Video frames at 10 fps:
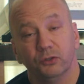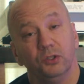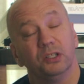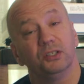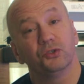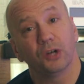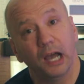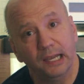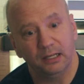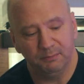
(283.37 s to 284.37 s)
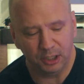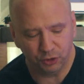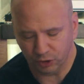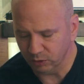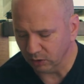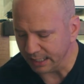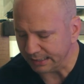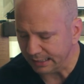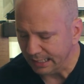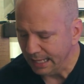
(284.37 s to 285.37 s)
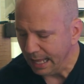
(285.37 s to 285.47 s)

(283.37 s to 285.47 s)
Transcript: so you can try it and make sure you like it.